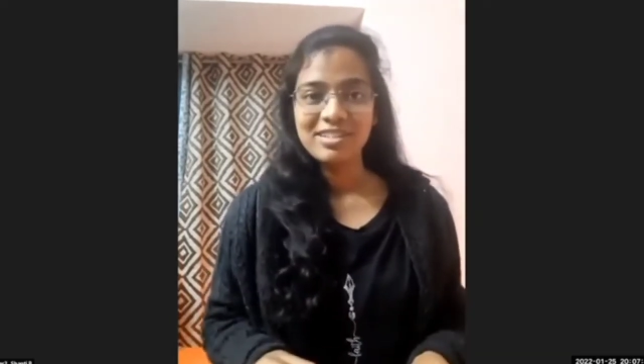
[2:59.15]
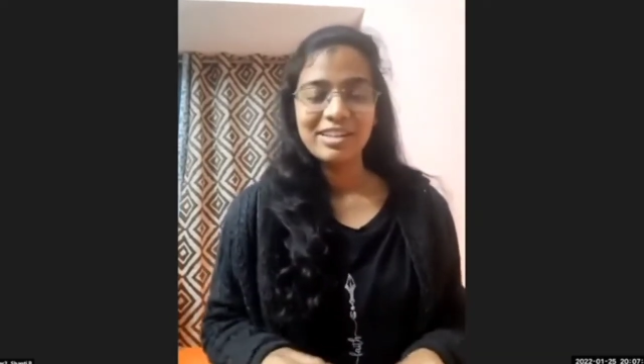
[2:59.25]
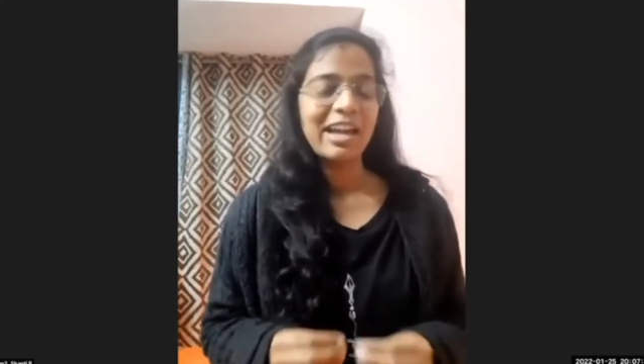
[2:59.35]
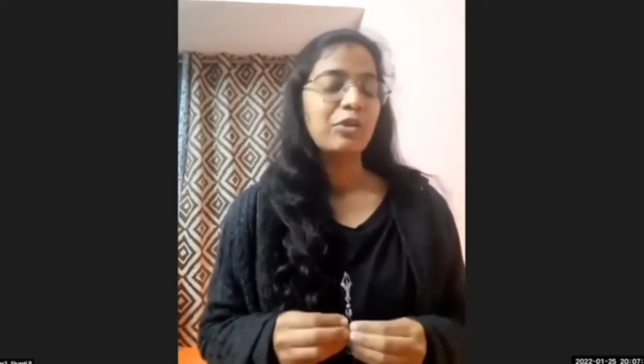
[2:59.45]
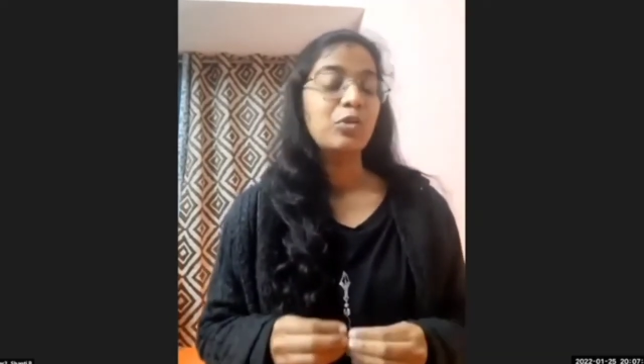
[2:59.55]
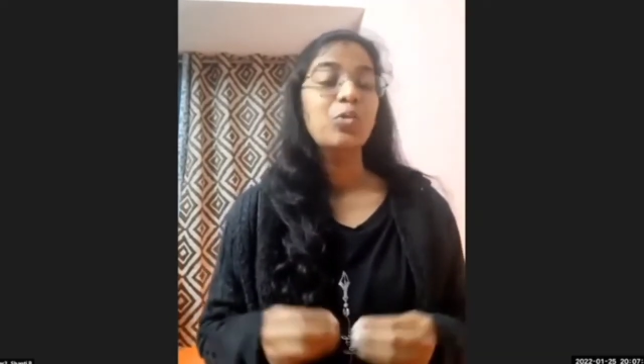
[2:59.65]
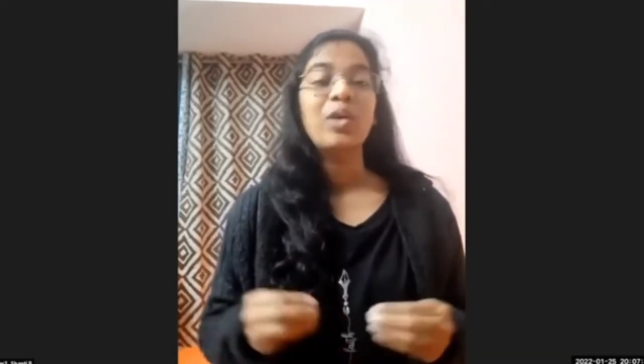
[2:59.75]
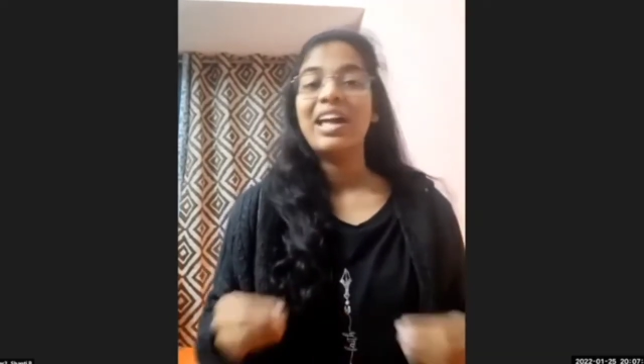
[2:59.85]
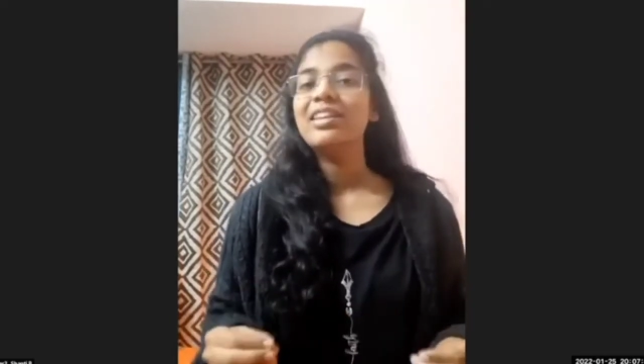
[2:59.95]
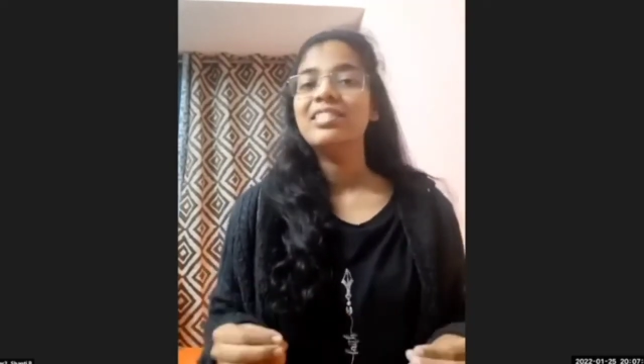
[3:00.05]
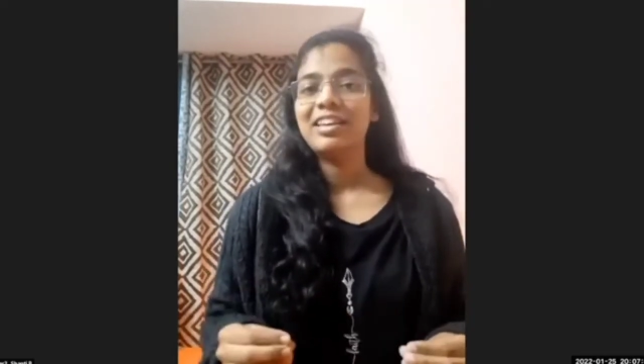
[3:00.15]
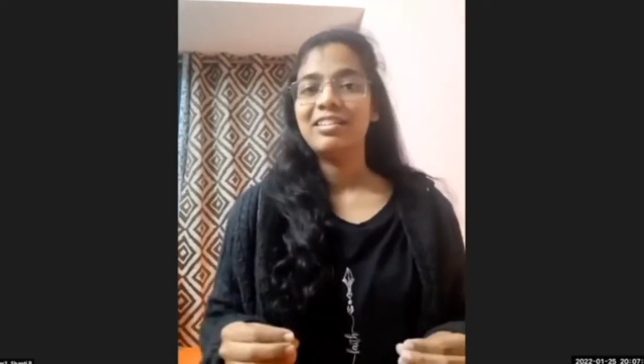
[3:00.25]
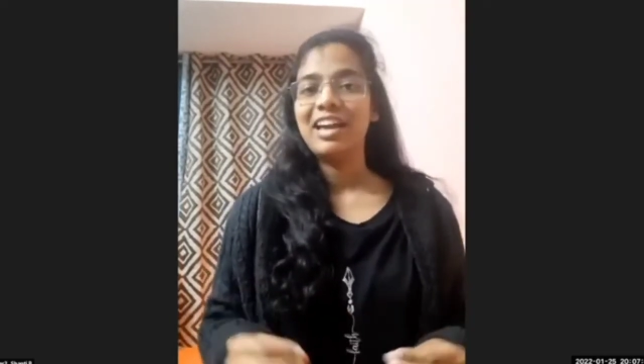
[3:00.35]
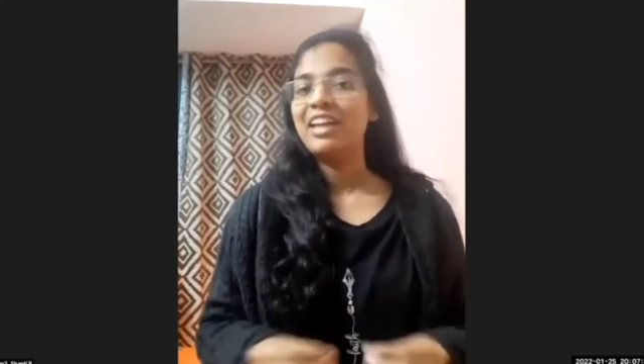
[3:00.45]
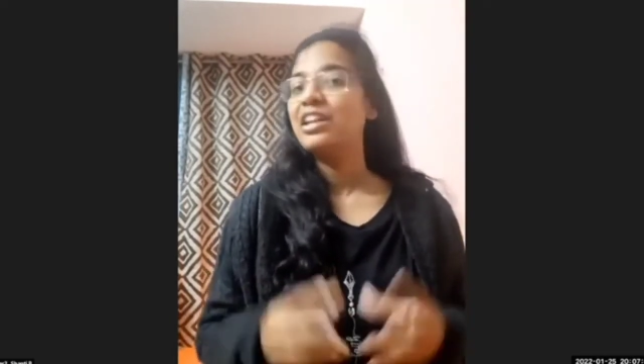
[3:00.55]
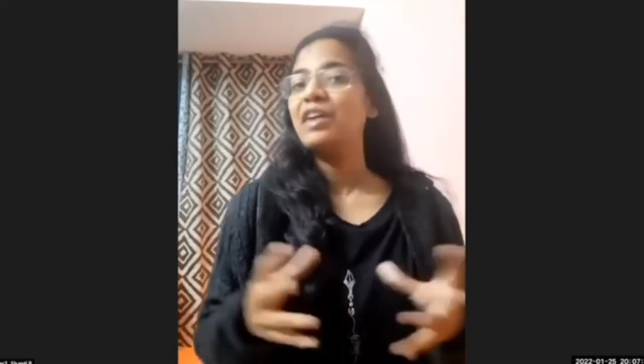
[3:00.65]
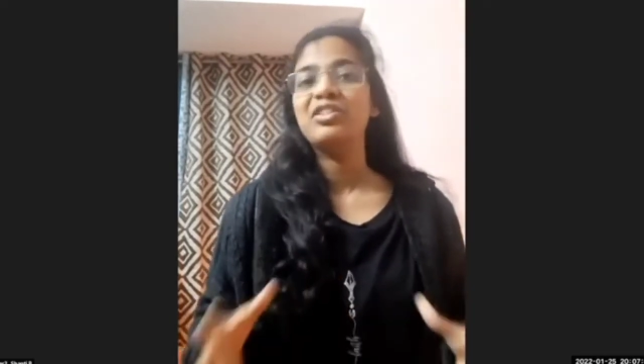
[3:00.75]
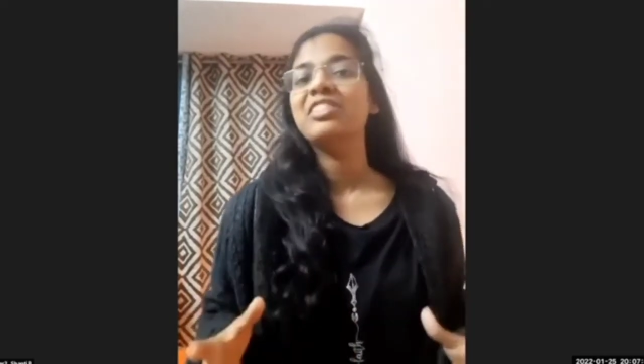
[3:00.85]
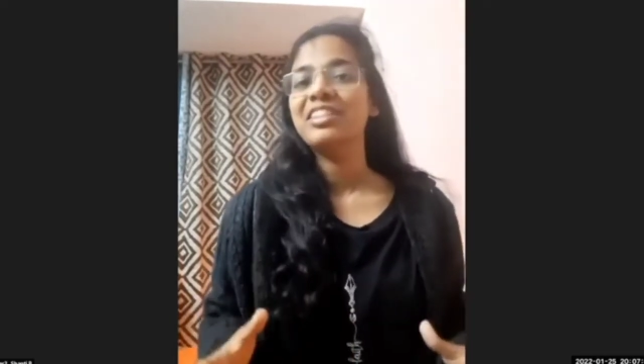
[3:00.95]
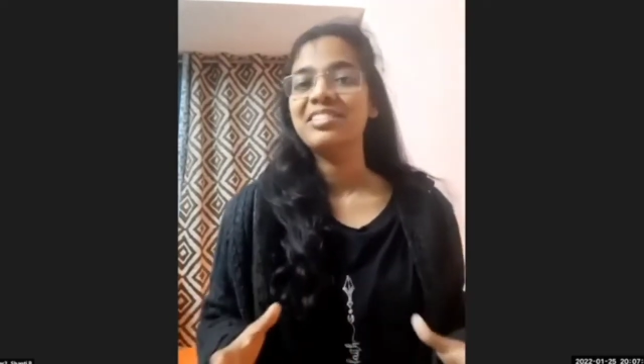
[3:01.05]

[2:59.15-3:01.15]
can do anything and everything.